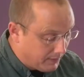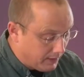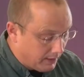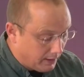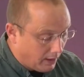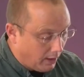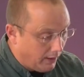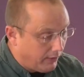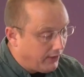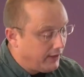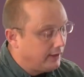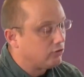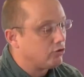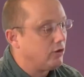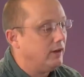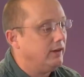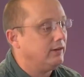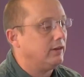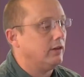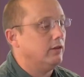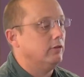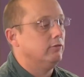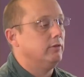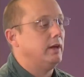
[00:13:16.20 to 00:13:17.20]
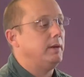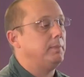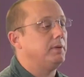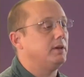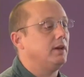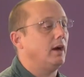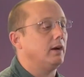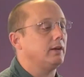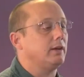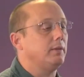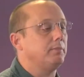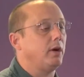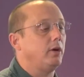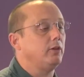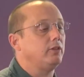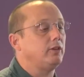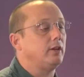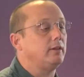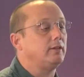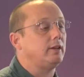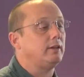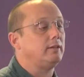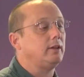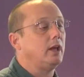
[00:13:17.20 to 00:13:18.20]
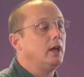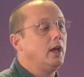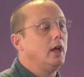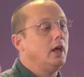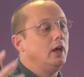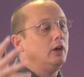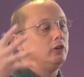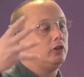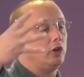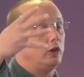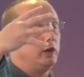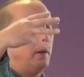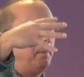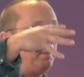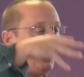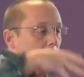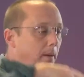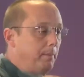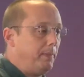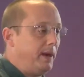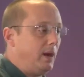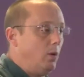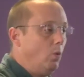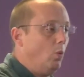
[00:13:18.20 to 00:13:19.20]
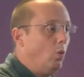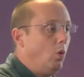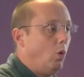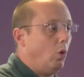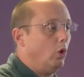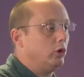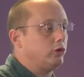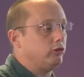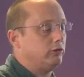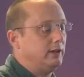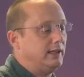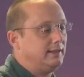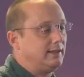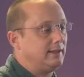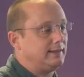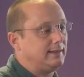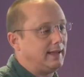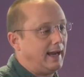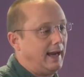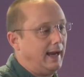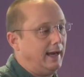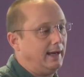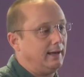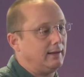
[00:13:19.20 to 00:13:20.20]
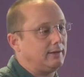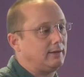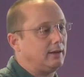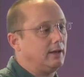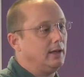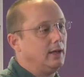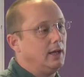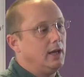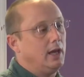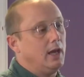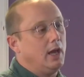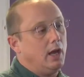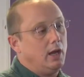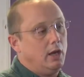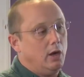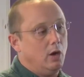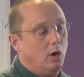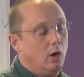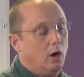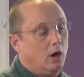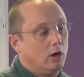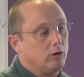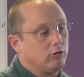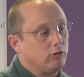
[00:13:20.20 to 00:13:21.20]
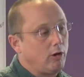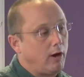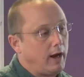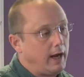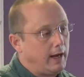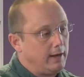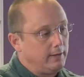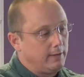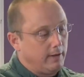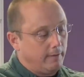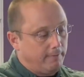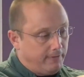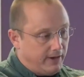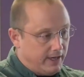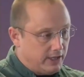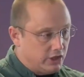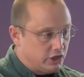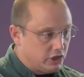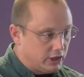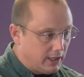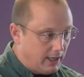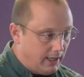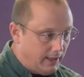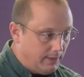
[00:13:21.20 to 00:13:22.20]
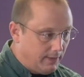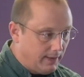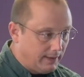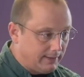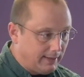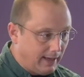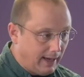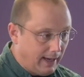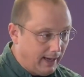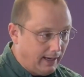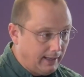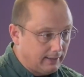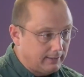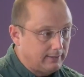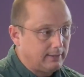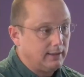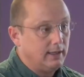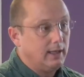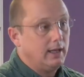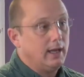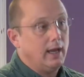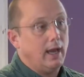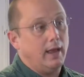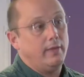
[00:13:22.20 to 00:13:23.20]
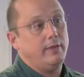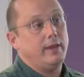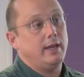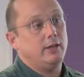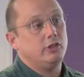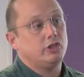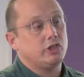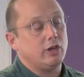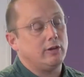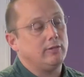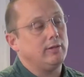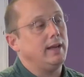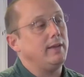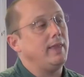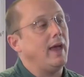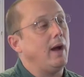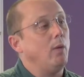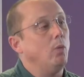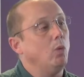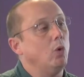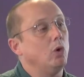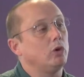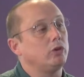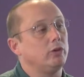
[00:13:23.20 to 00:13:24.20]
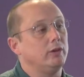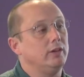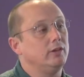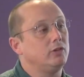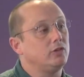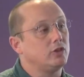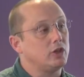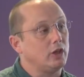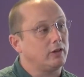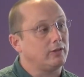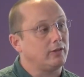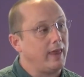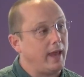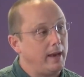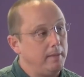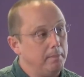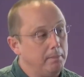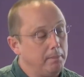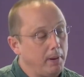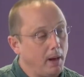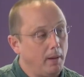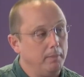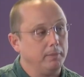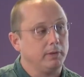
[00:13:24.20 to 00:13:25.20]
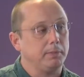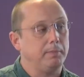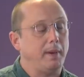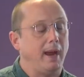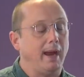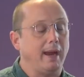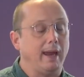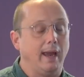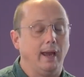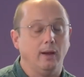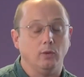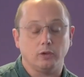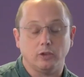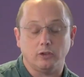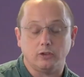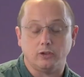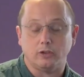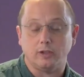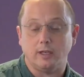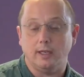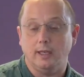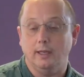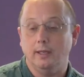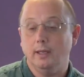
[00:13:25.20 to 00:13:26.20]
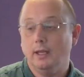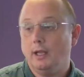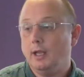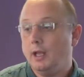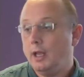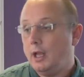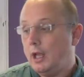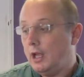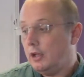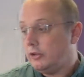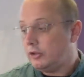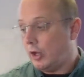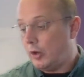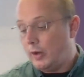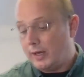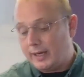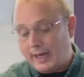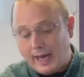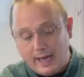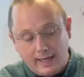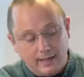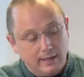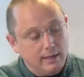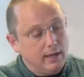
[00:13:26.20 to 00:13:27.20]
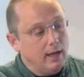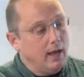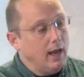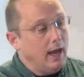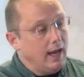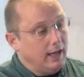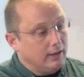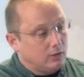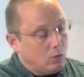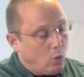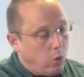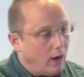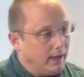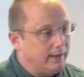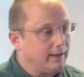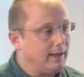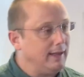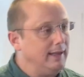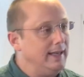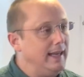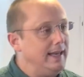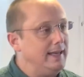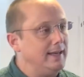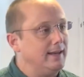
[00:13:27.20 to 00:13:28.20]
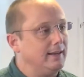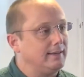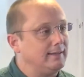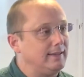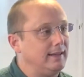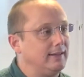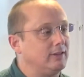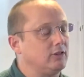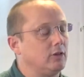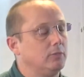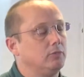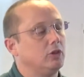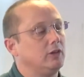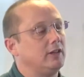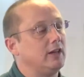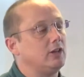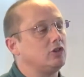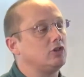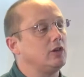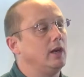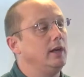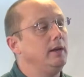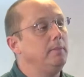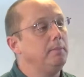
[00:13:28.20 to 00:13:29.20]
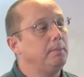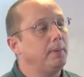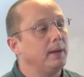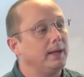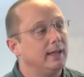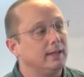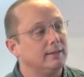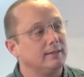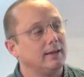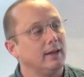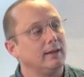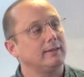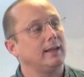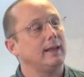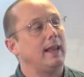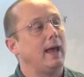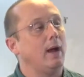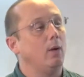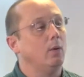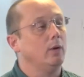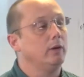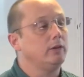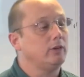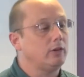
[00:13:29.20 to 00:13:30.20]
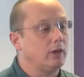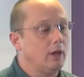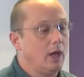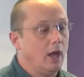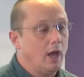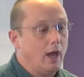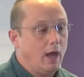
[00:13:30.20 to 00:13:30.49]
the life histories and the reproductive processes. So you're pumping water into tanks, you're growing the fish in the tanks, and then generally that water is just then pumped back out to sea. So again, it's quite a linear system traditionally, but it does allow us